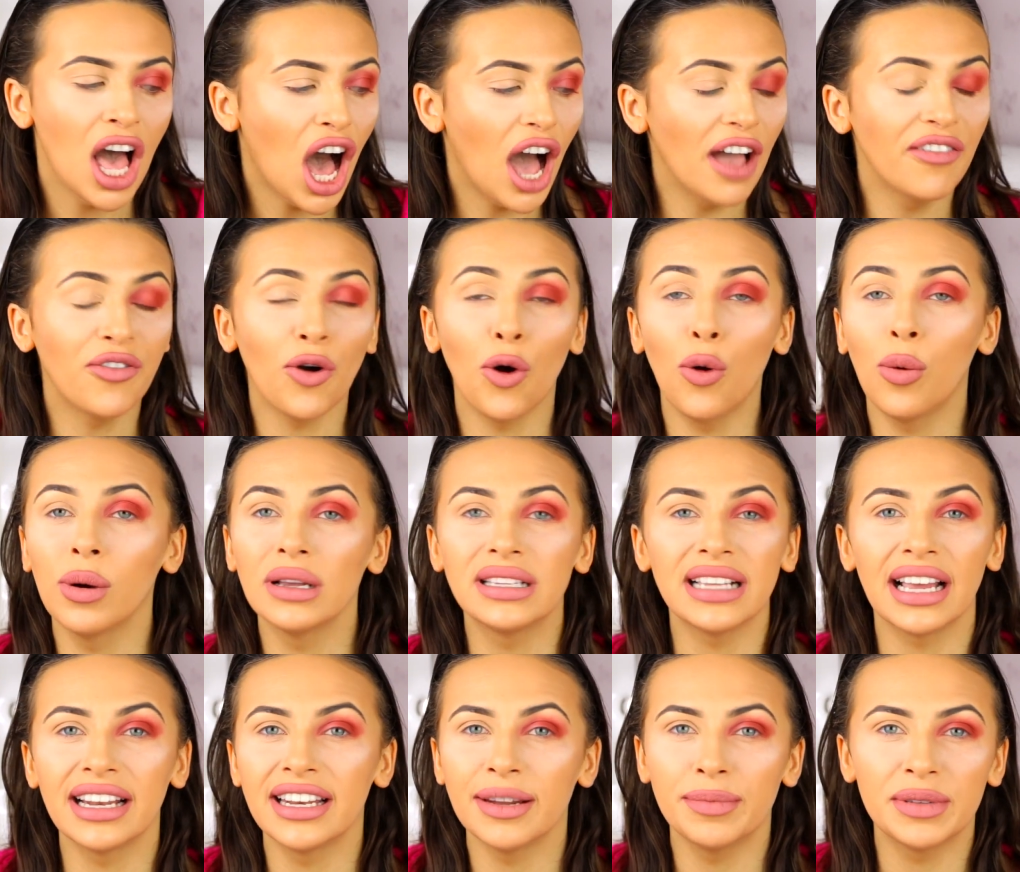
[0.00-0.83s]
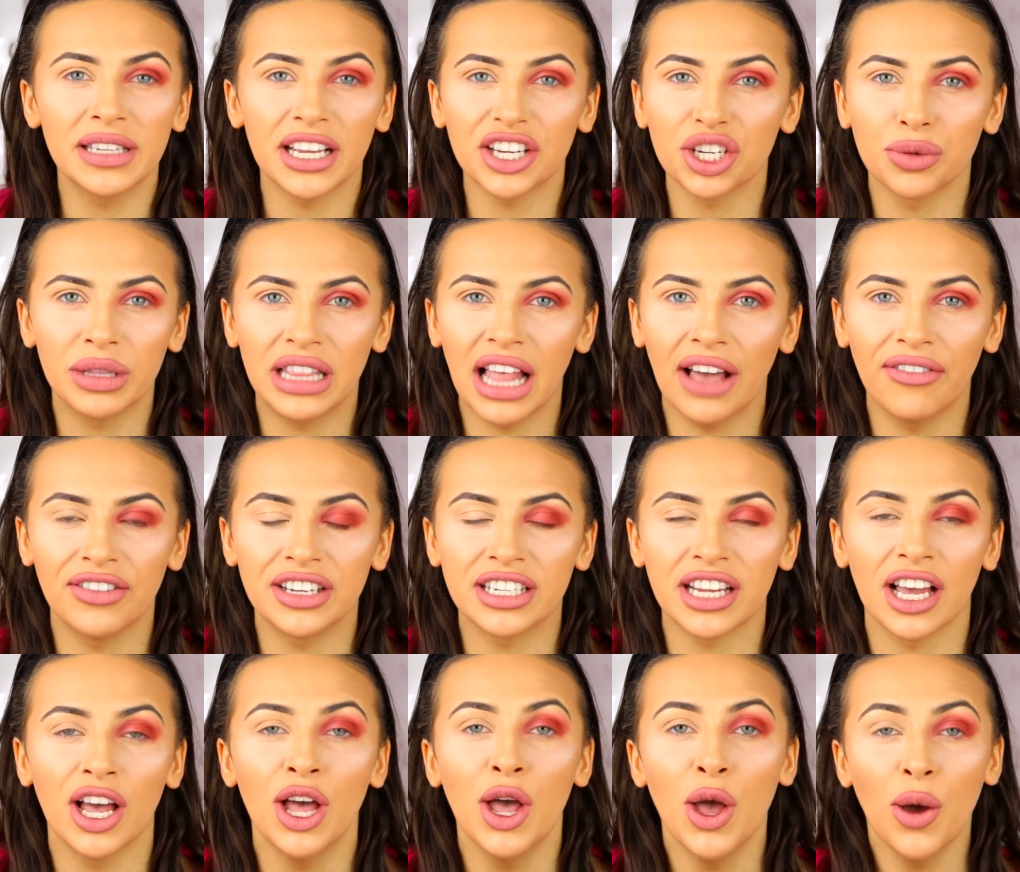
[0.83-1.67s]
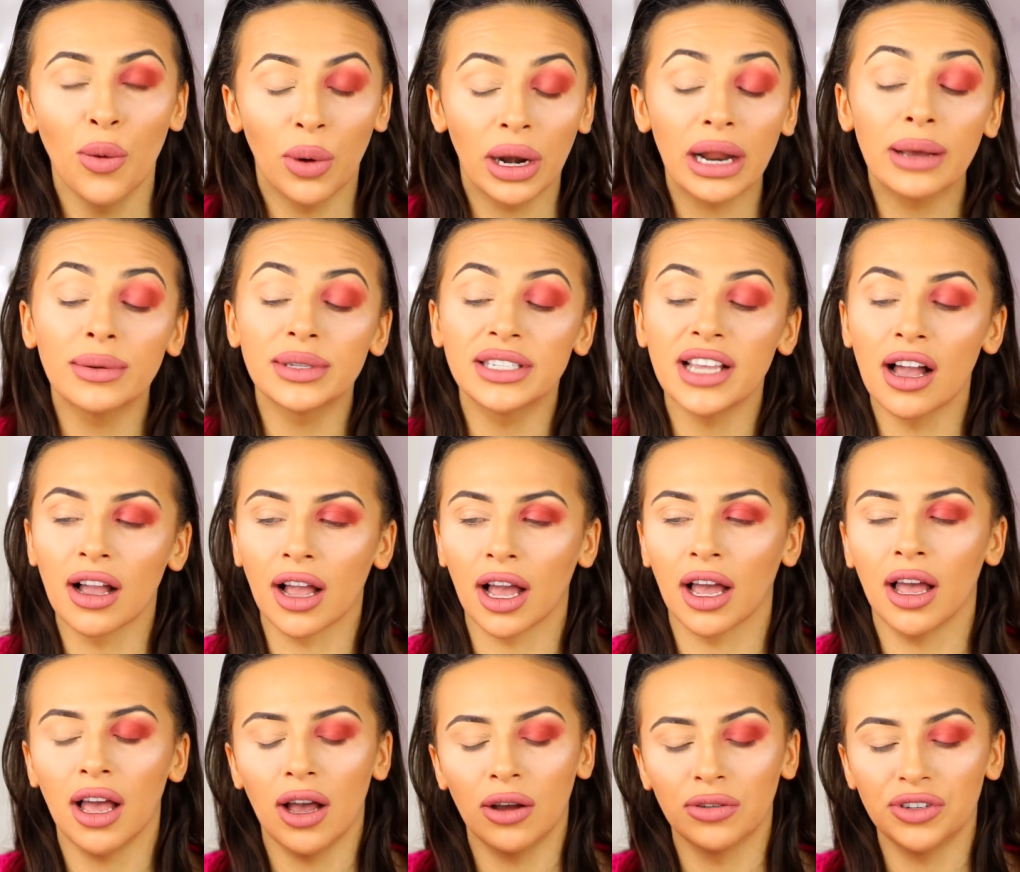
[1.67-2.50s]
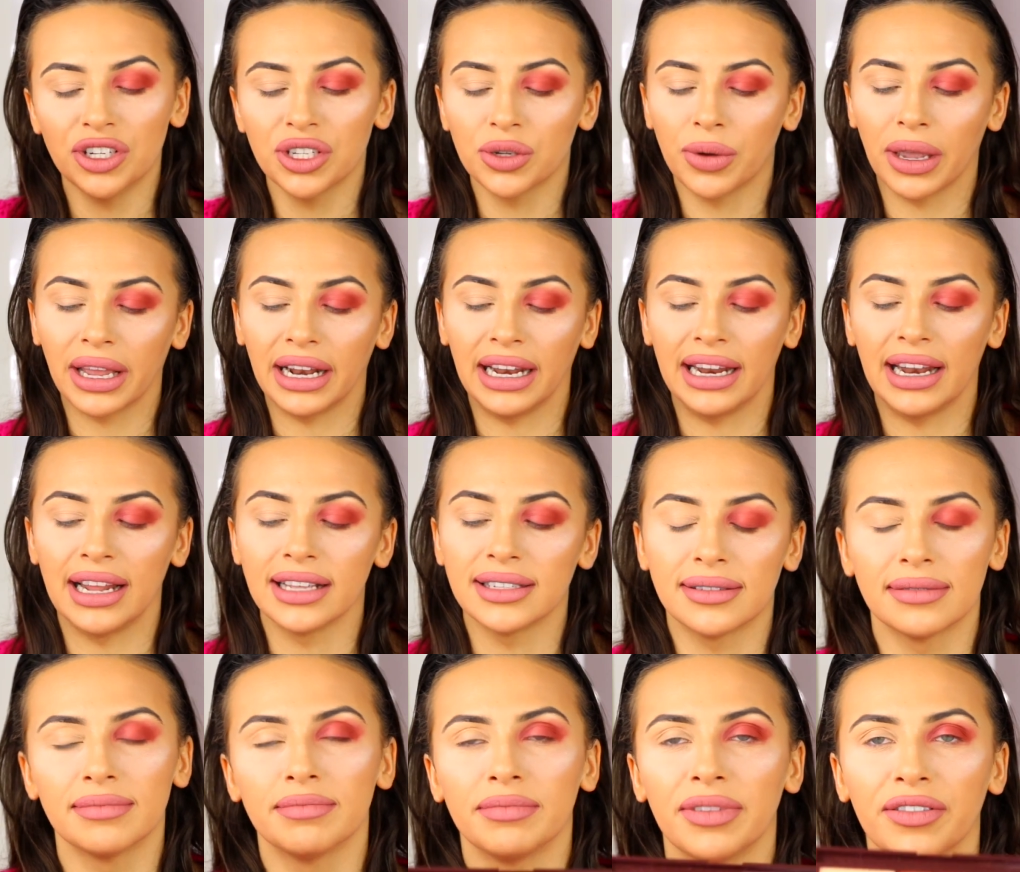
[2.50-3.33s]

I've always had an obsession with lavender. When I was younger, oh, just quickly, let's,